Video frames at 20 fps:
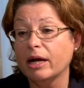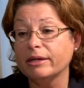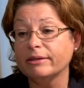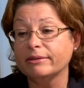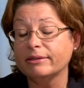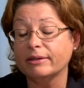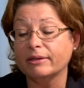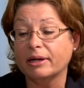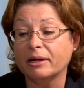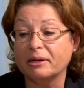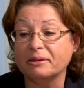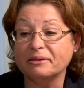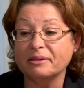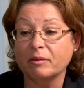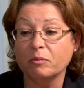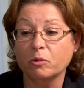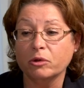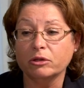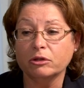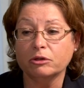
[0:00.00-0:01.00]
as
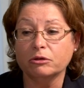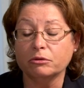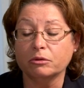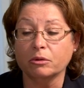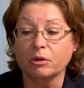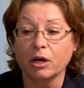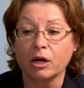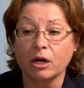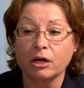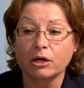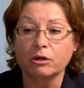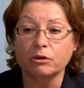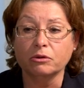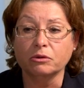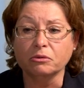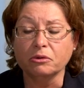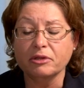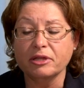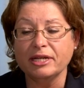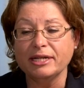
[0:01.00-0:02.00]
someone
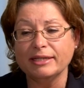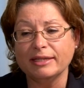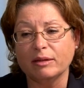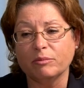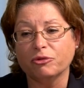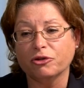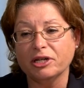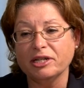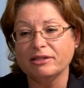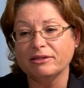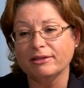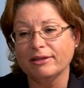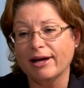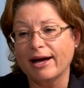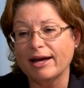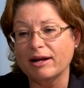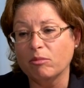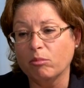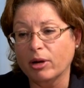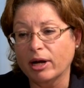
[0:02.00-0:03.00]
who thinks and prays a
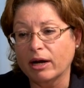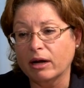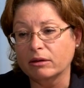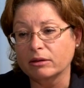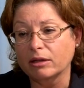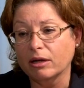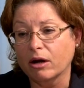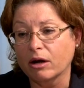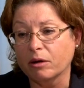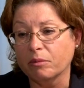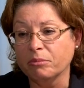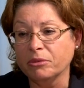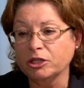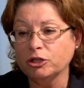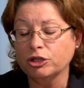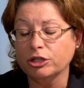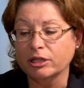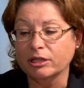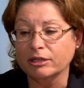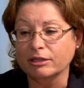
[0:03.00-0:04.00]
lot about our
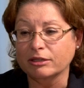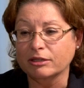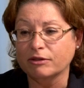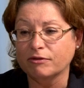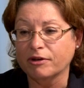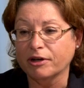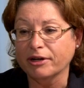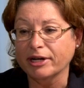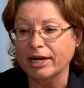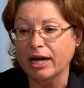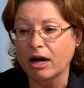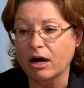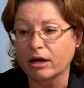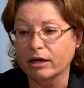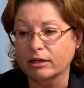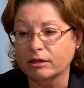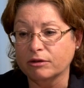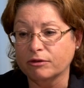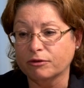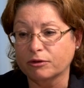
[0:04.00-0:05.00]
mission, it's very
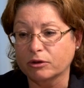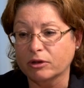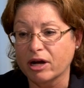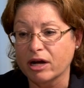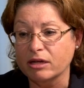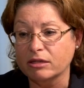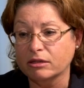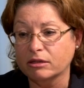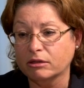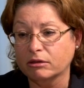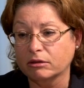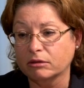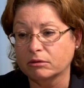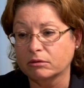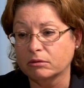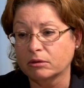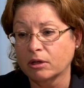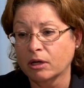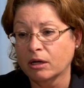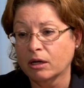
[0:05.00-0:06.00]
hard for us
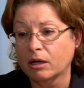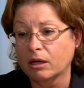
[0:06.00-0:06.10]
to,